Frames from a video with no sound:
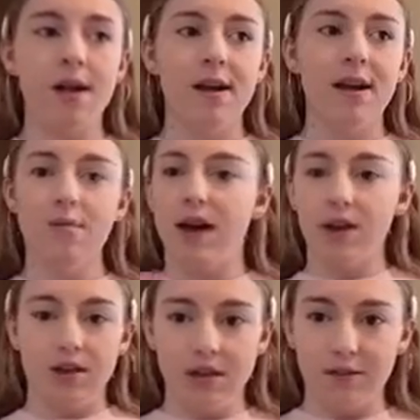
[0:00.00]
it might
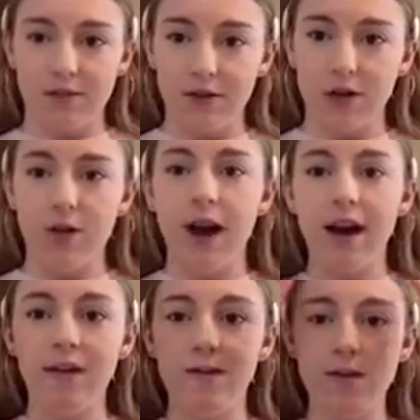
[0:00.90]
look different for you. I
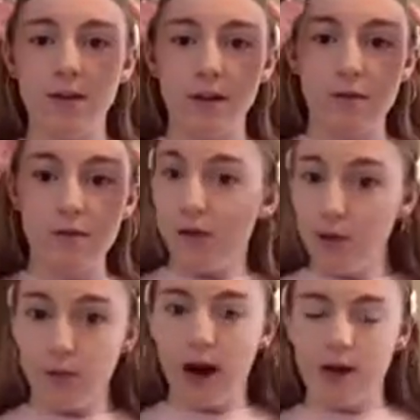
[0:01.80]
have a full
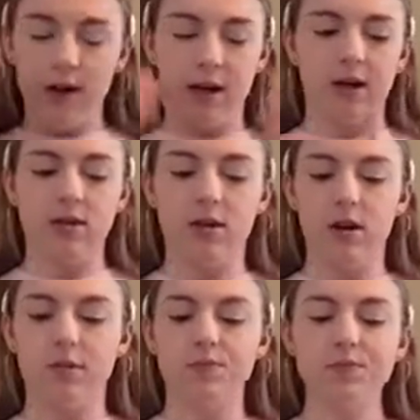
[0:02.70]
brow here, so
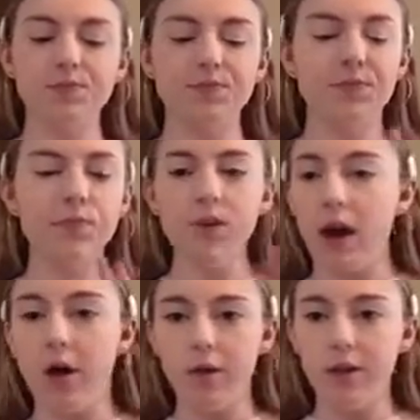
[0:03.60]
I
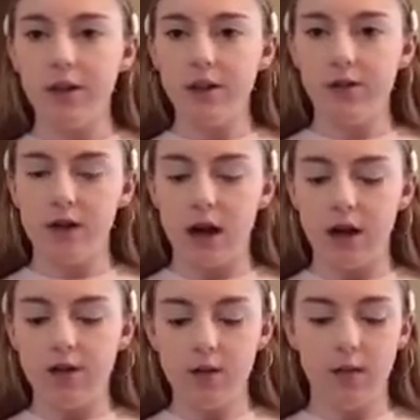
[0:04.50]
don't really do a lot.
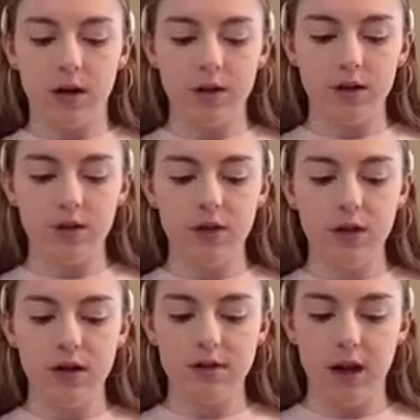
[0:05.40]
So what I'll do
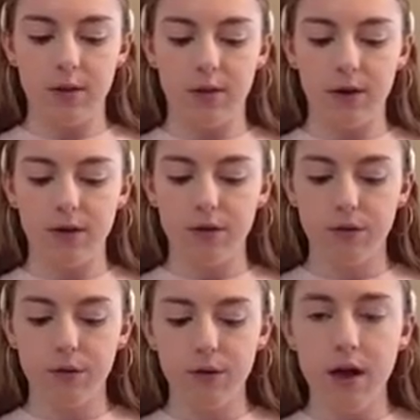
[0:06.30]
is I will go
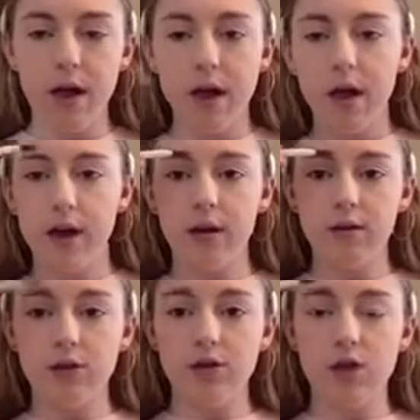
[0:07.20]
through and I'll
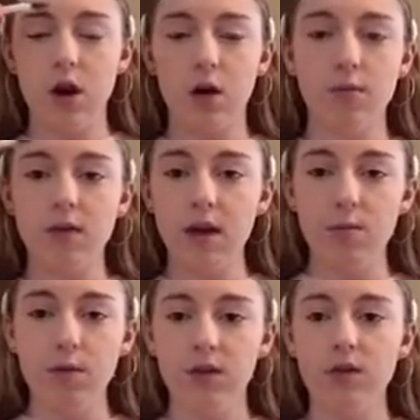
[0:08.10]
just comb them
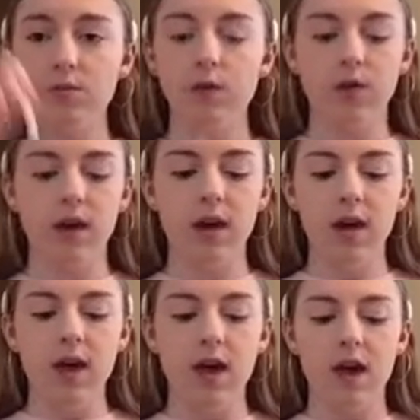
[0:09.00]
with the spoolie,
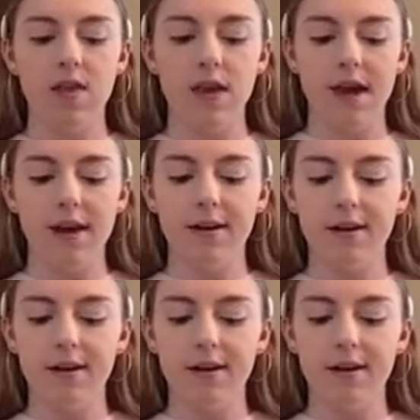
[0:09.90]
and then